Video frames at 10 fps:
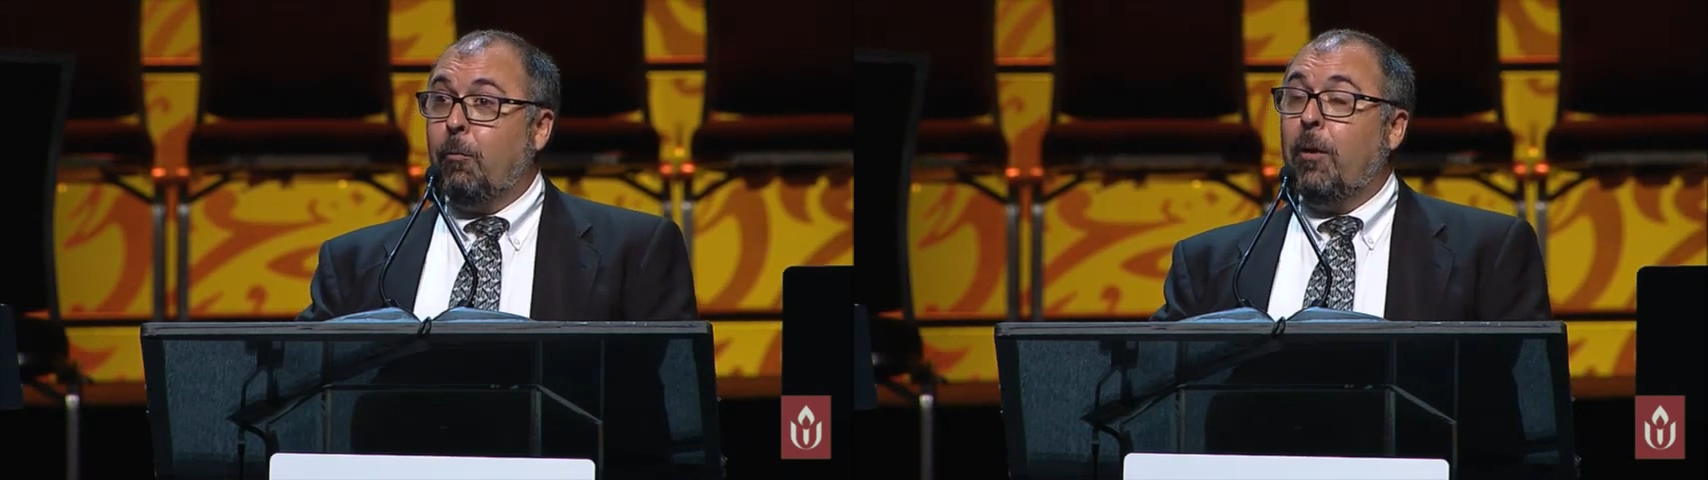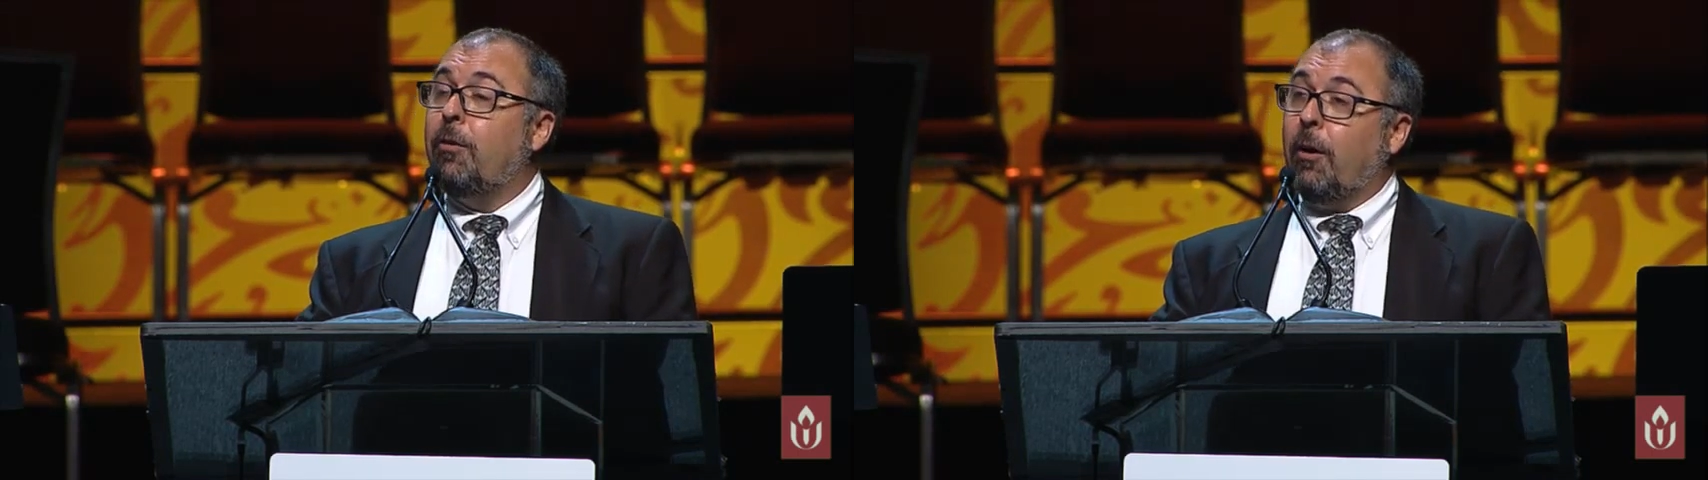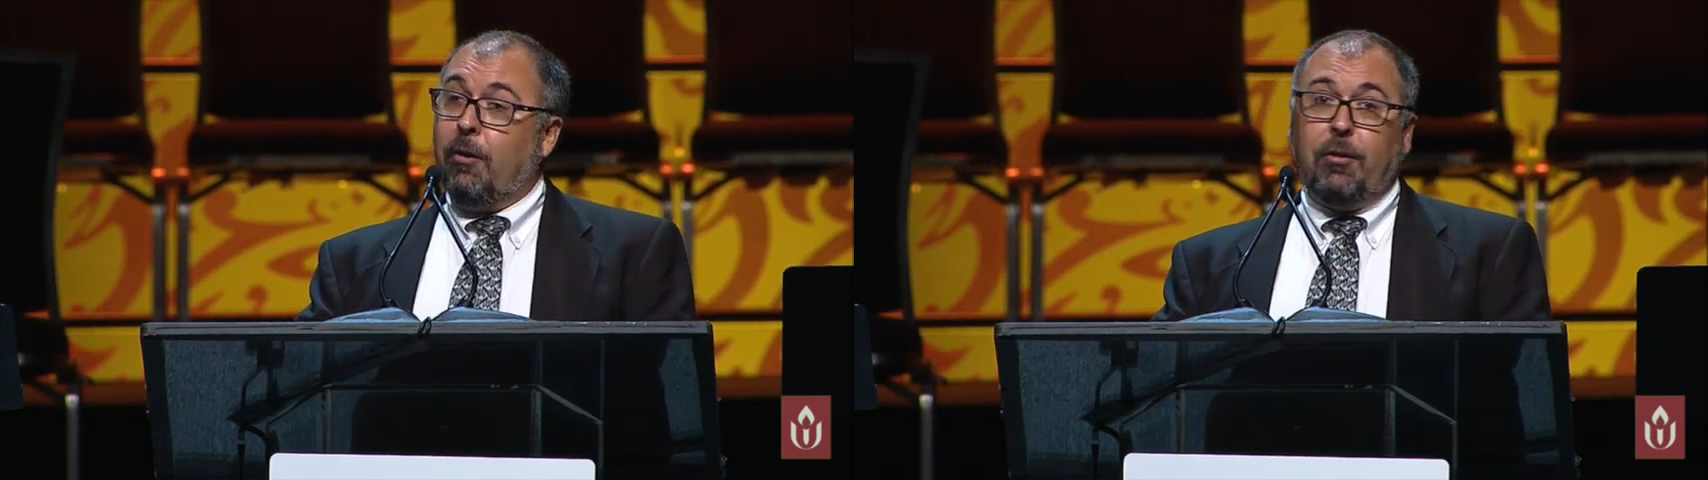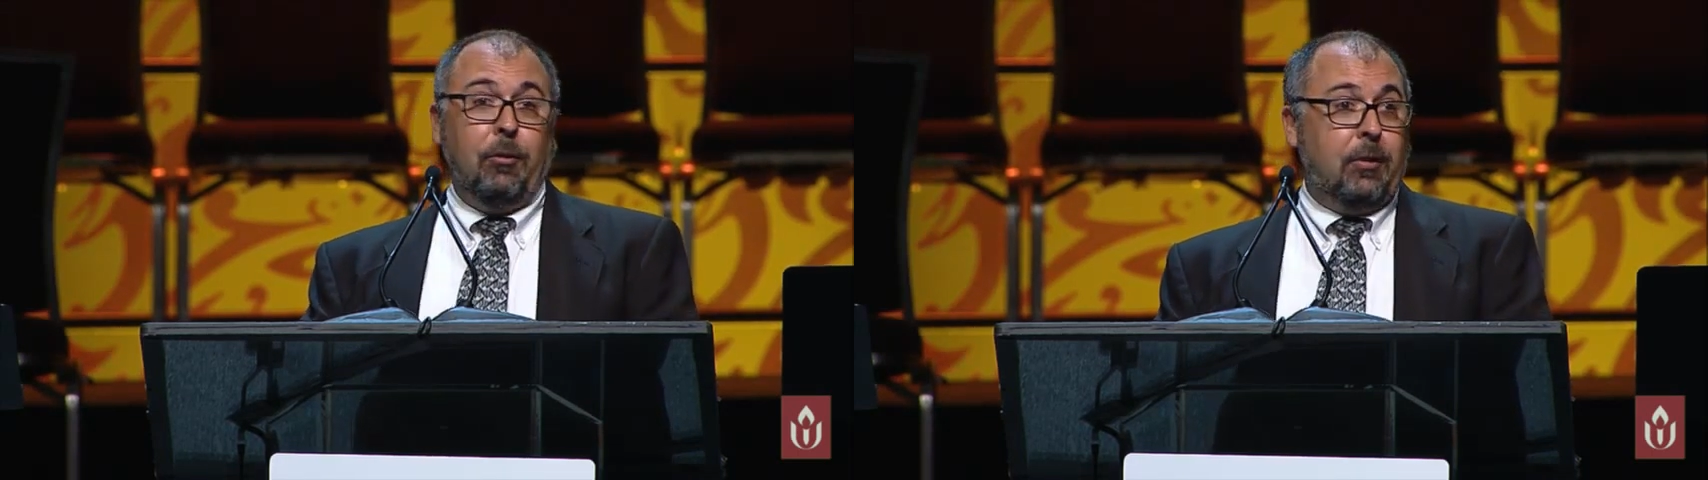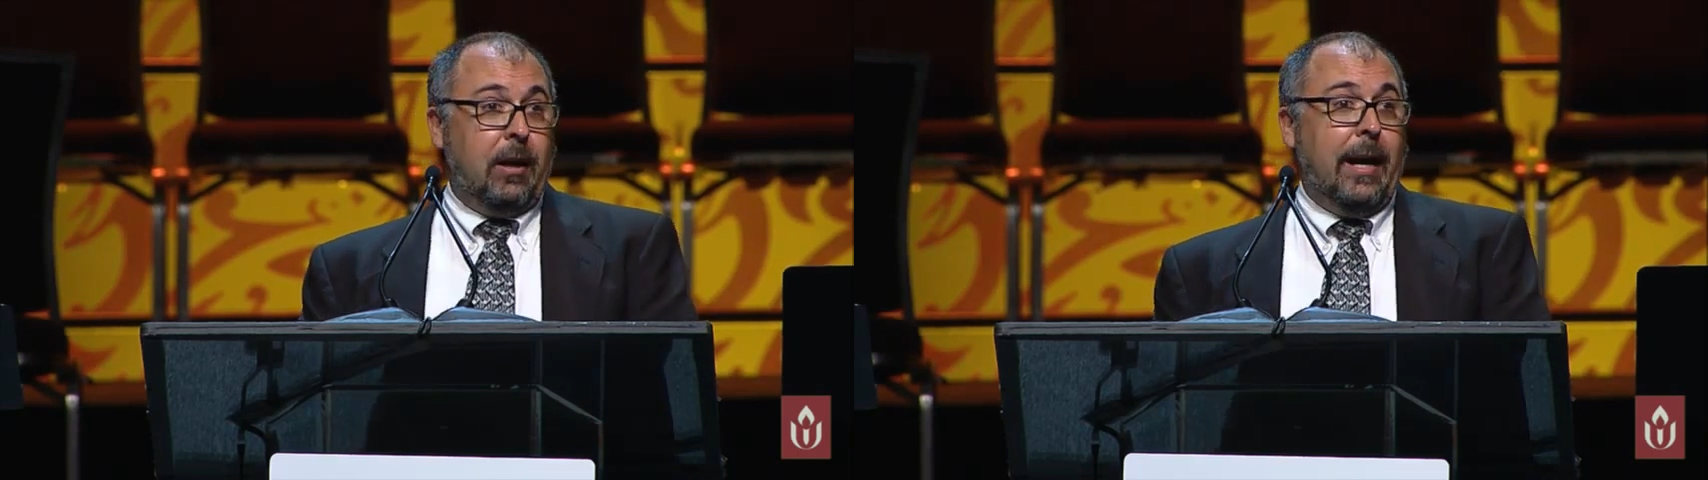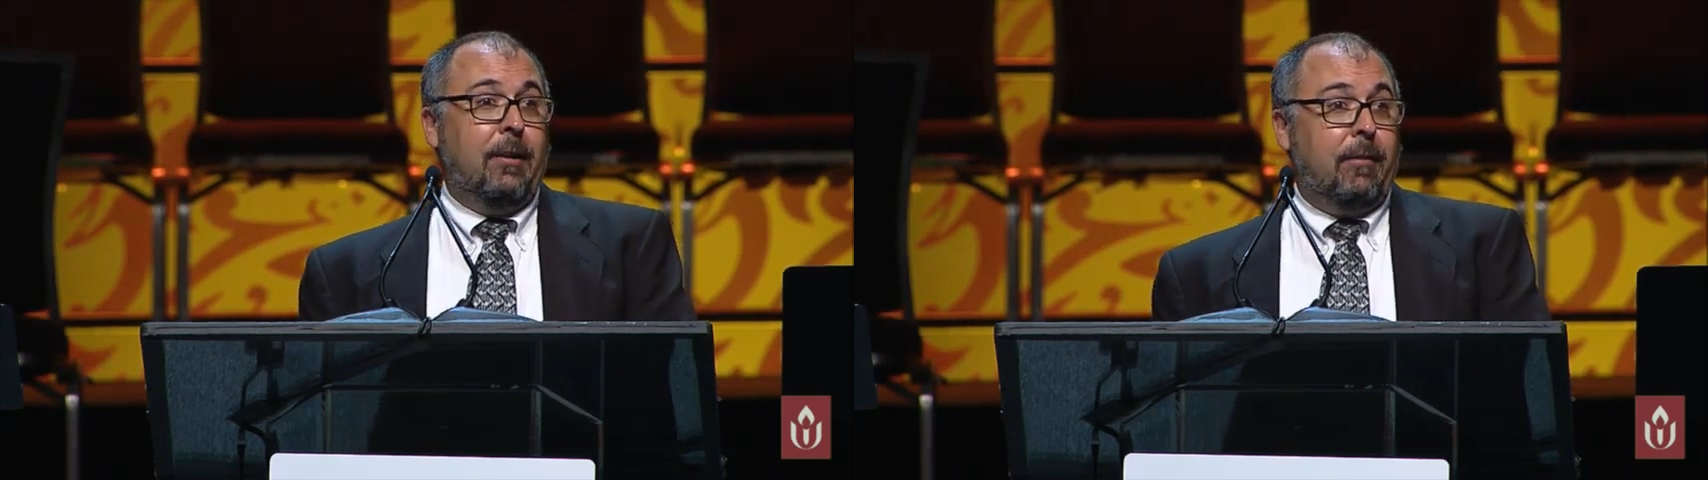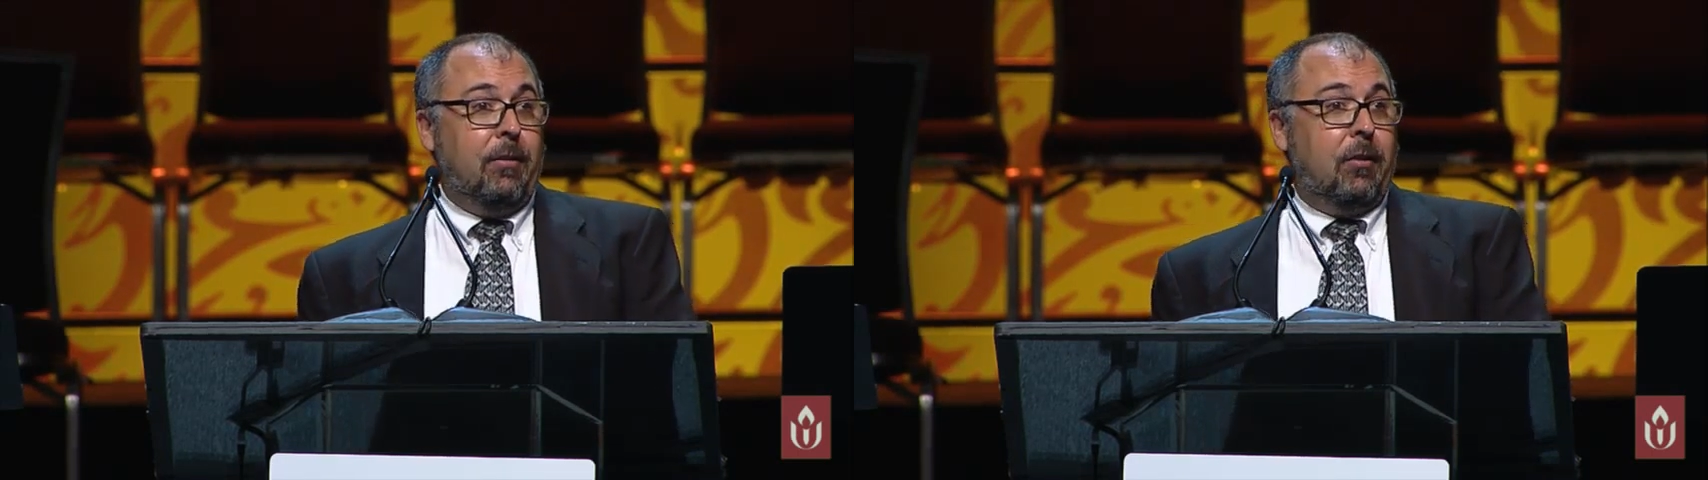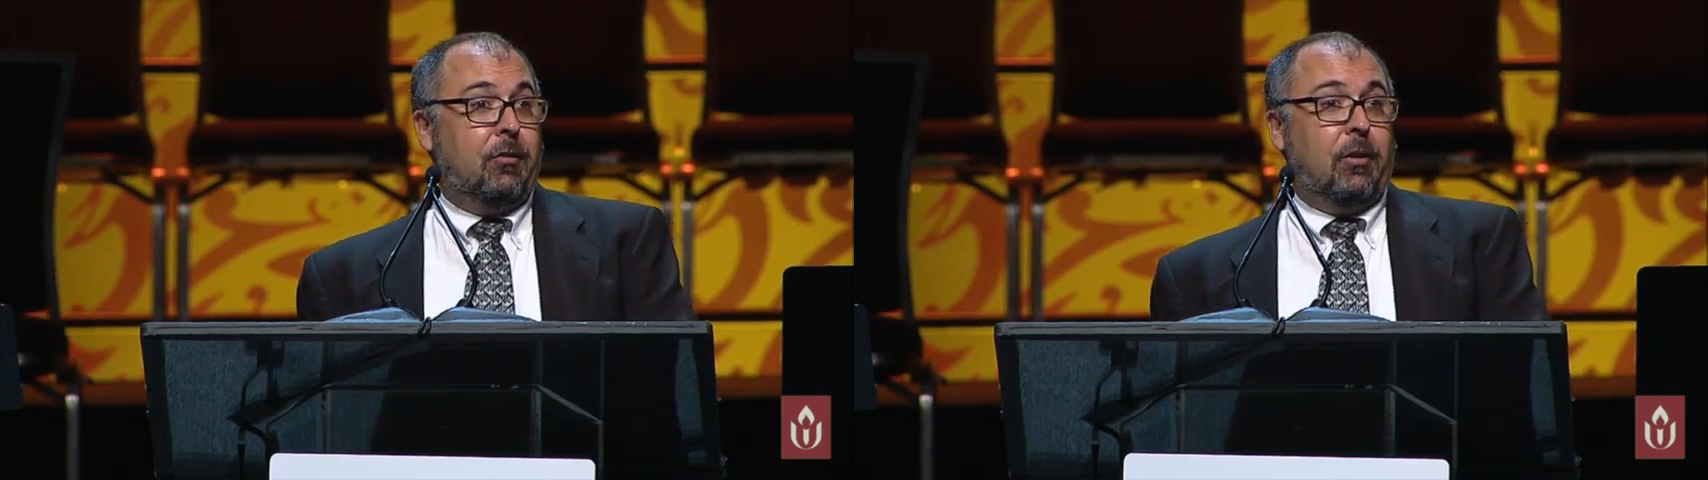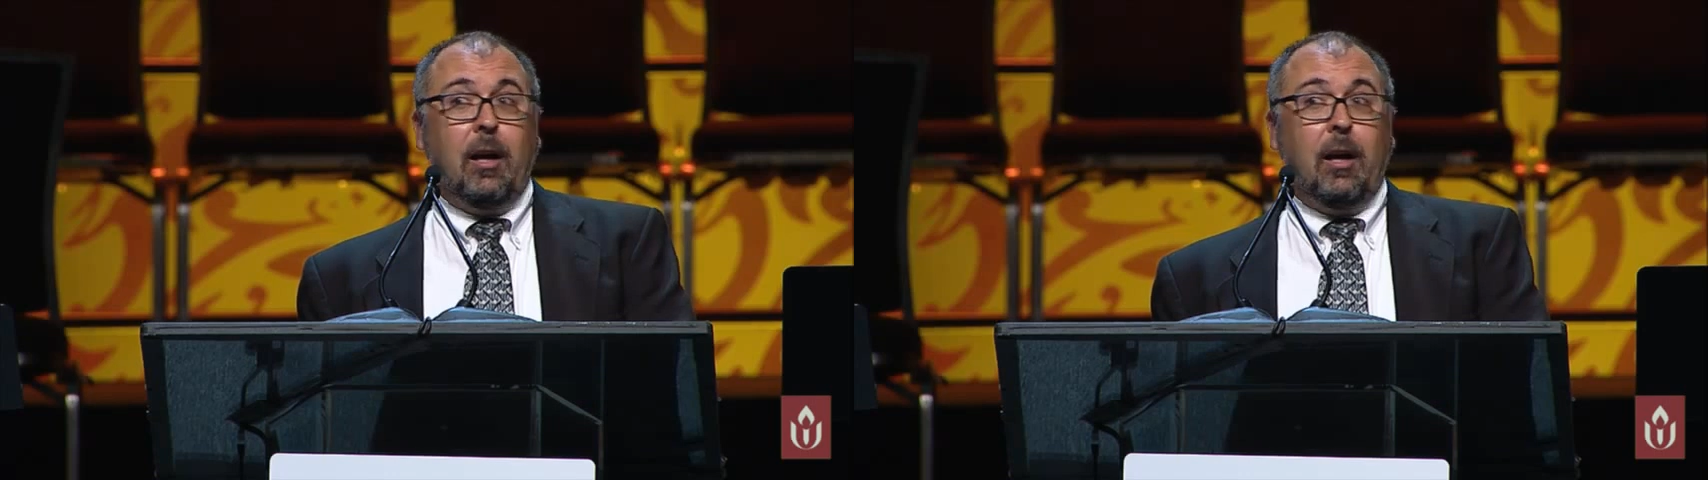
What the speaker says: was also denied a visa to